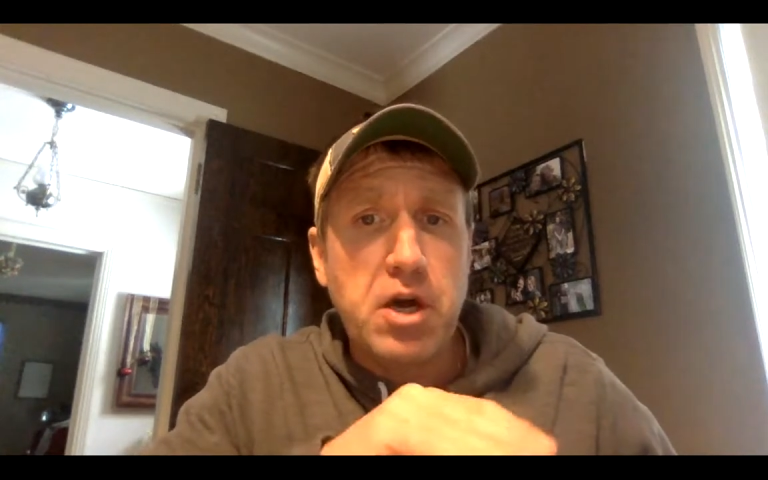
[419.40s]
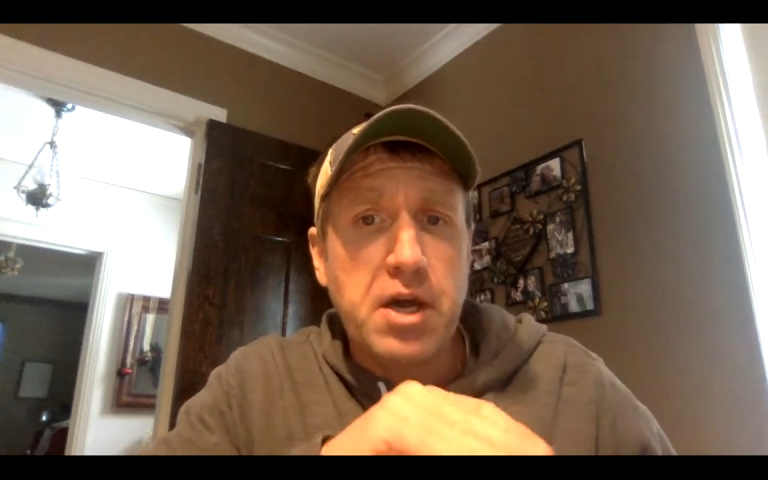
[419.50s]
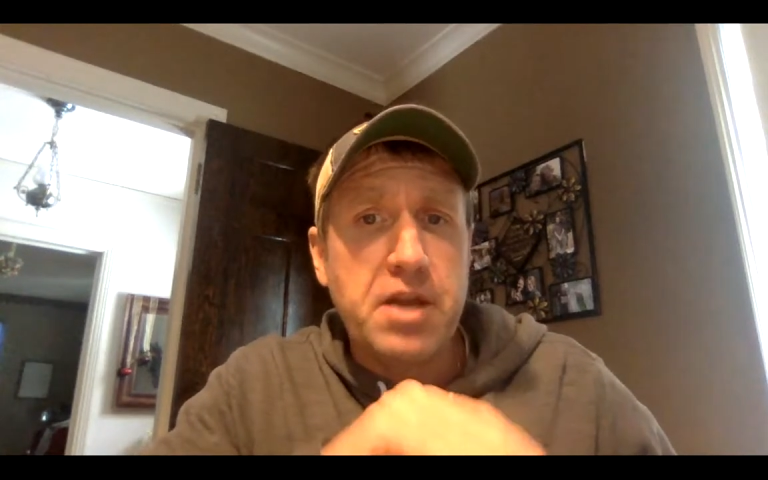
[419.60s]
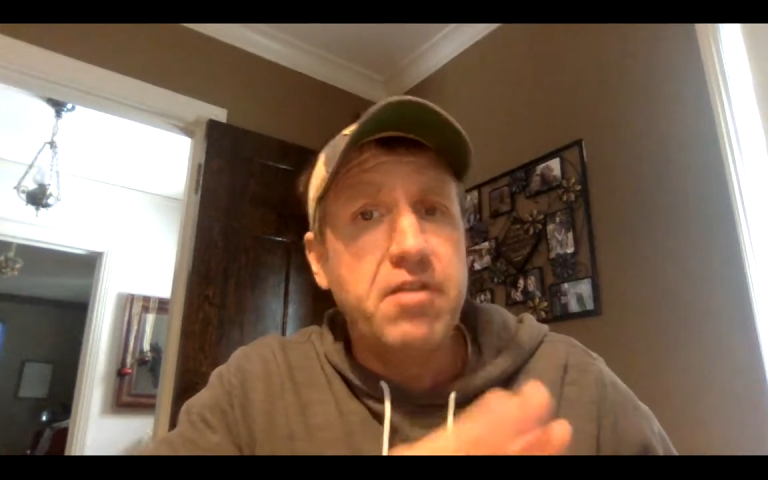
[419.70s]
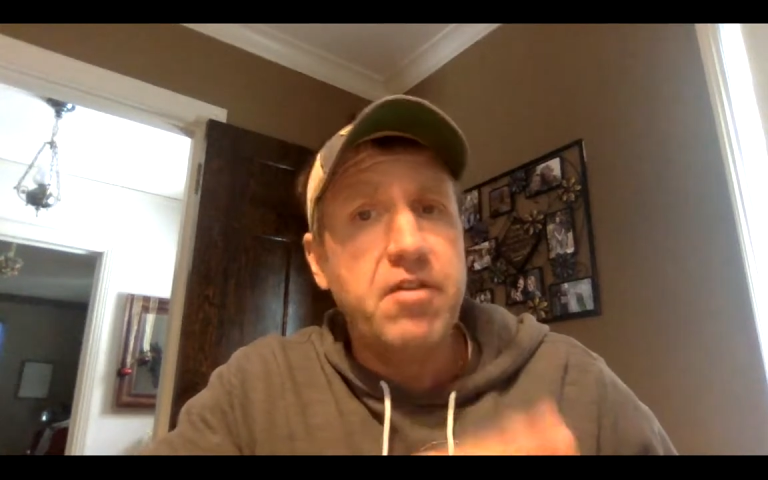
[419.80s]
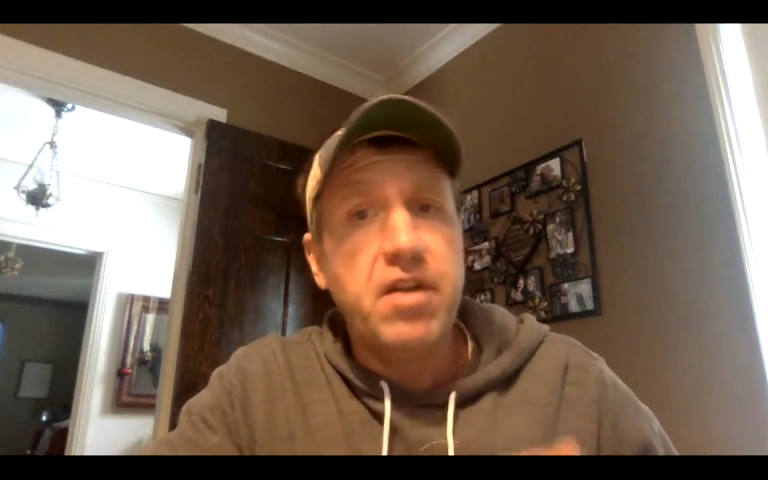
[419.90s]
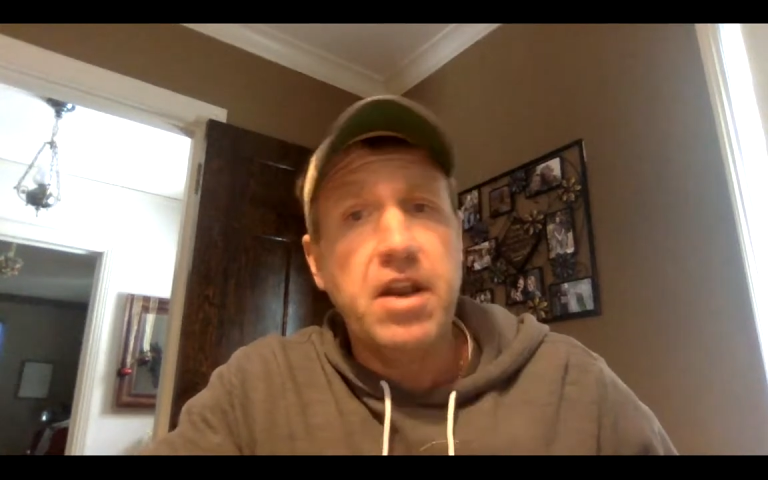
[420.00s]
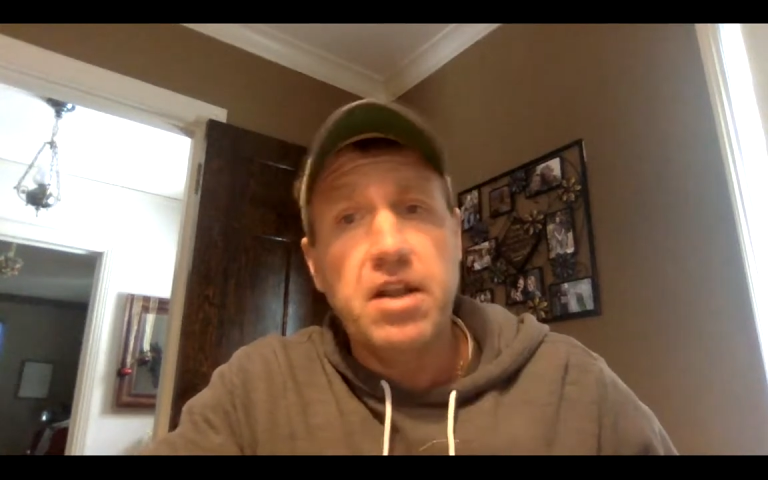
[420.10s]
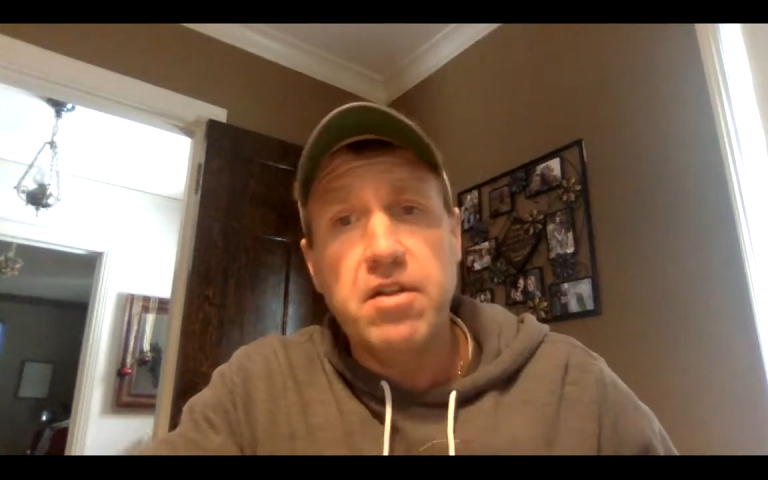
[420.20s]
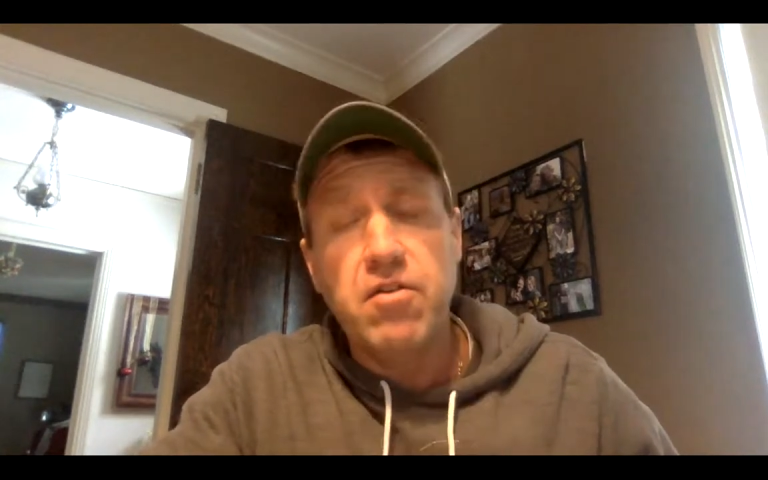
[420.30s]

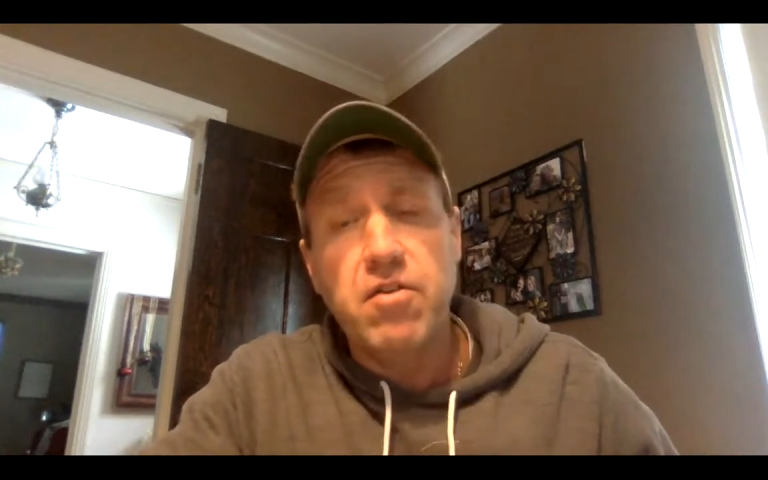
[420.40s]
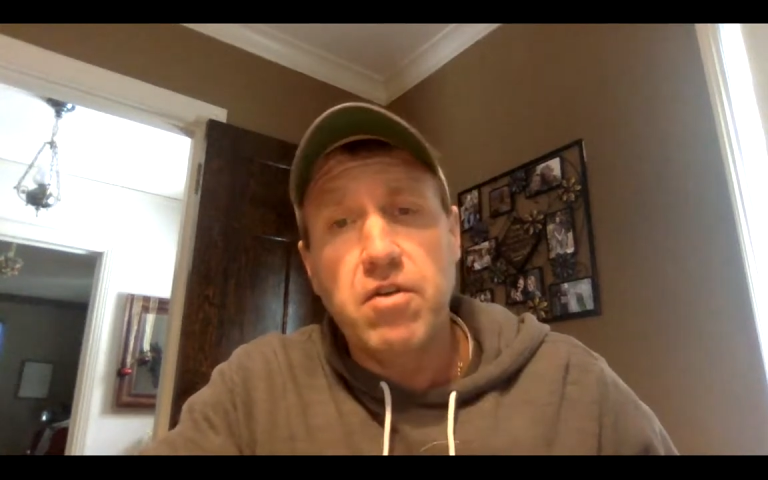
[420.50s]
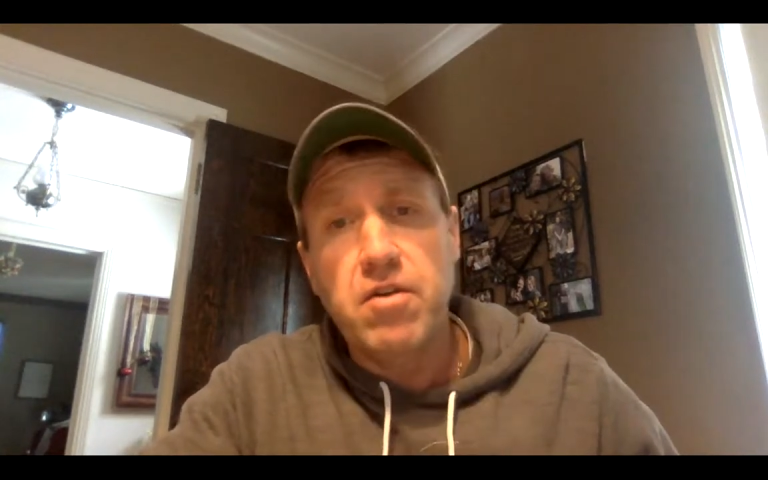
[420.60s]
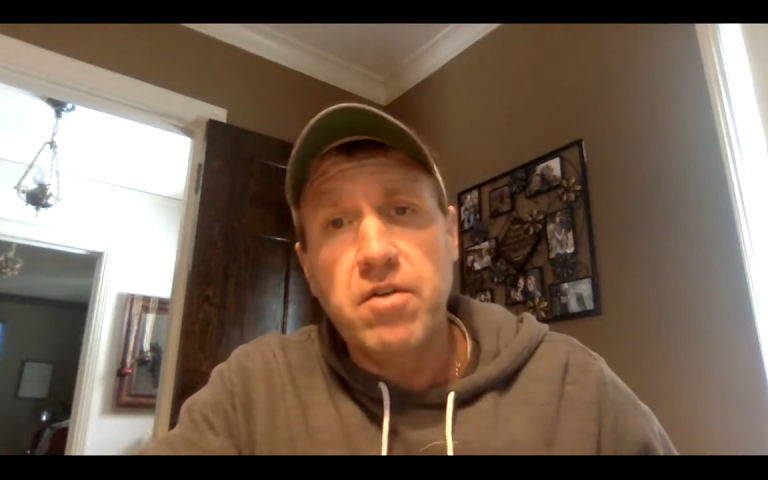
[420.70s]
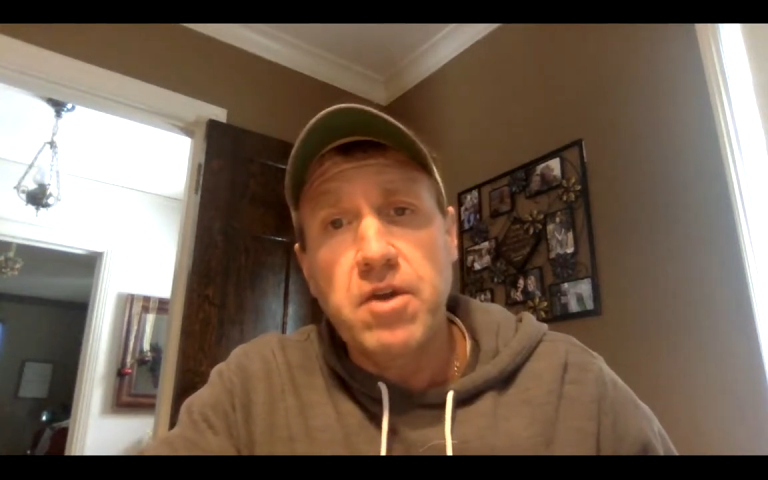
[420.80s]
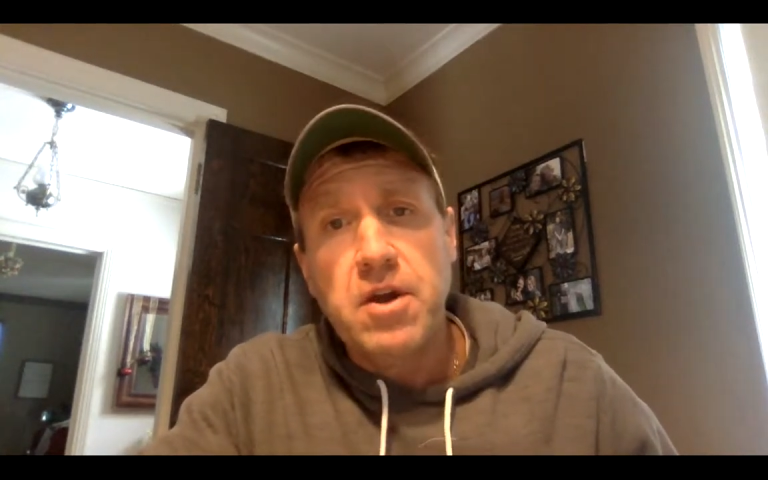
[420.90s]
initiating these shorts.